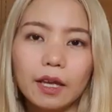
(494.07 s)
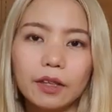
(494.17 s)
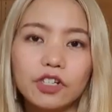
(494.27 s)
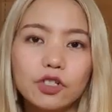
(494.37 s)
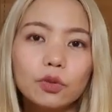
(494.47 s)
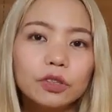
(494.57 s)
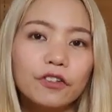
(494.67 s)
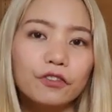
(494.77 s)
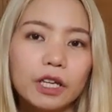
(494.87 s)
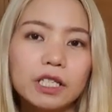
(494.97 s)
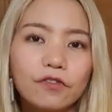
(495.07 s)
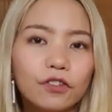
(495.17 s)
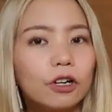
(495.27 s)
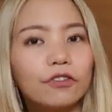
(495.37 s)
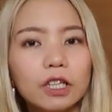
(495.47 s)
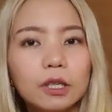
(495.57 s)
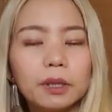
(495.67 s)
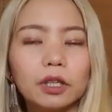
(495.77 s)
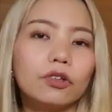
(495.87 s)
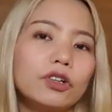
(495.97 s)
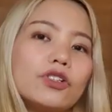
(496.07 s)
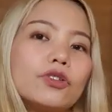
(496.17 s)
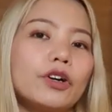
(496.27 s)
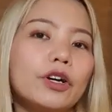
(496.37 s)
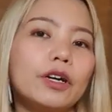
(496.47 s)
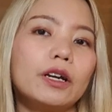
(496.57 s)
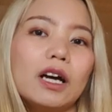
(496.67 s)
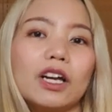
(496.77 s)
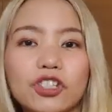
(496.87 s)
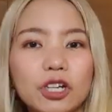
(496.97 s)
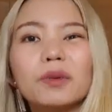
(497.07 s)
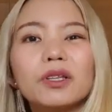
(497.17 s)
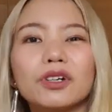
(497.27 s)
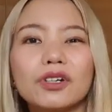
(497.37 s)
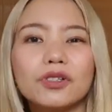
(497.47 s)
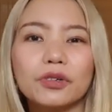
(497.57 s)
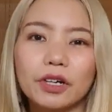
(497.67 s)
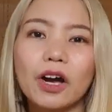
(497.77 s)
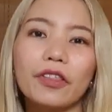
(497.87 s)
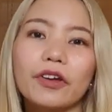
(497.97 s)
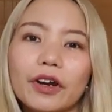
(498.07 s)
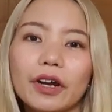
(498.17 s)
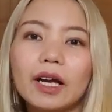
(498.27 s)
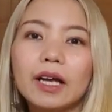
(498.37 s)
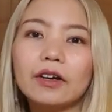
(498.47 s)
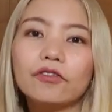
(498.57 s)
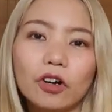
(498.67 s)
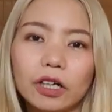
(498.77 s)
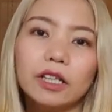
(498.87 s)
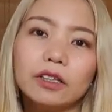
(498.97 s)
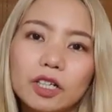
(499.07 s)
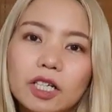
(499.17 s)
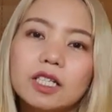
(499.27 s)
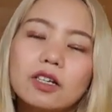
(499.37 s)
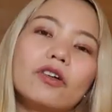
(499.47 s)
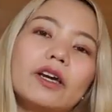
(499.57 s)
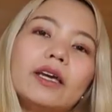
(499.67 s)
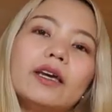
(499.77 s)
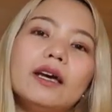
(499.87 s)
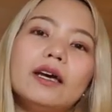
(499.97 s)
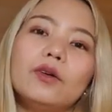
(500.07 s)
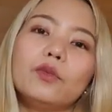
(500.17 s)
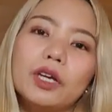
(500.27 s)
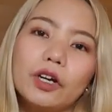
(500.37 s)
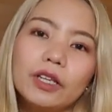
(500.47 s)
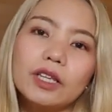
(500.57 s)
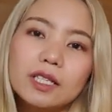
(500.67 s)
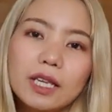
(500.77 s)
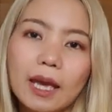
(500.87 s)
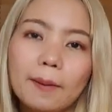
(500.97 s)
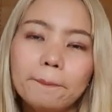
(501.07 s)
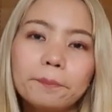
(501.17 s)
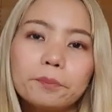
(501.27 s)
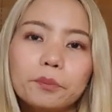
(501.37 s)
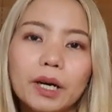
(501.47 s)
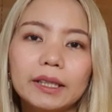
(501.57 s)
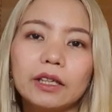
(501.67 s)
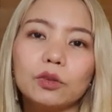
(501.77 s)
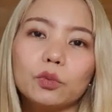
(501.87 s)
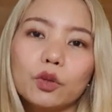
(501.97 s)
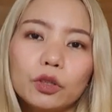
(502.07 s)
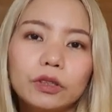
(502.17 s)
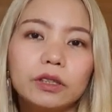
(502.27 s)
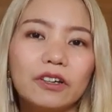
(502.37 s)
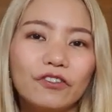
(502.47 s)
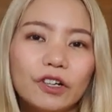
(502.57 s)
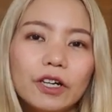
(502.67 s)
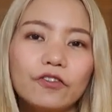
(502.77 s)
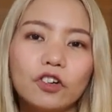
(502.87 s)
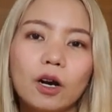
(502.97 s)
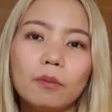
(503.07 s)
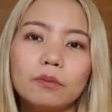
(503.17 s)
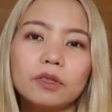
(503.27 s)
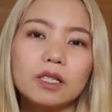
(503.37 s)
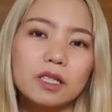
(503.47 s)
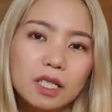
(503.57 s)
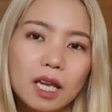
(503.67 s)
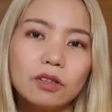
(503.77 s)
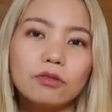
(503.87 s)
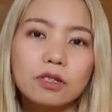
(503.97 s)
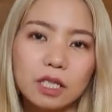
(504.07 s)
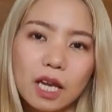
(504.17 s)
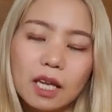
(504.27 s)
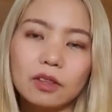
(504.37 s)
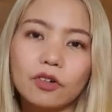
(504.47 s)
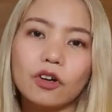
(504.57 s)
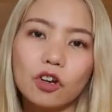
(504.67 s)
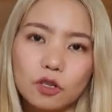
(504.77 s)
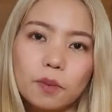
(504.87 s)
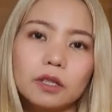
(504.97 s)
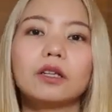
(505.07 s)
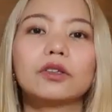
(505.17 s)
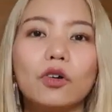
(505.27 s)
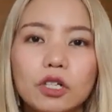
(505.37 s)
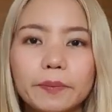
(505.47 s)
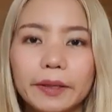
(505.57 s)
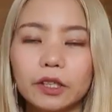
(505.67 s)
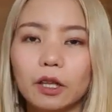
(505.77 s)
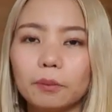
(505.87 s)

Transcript: There's no difference if you're a Filipino nurse or a German nurse or other foreign nurse, okay? We earn the same, but it could differ from state to state or hospital to hospital.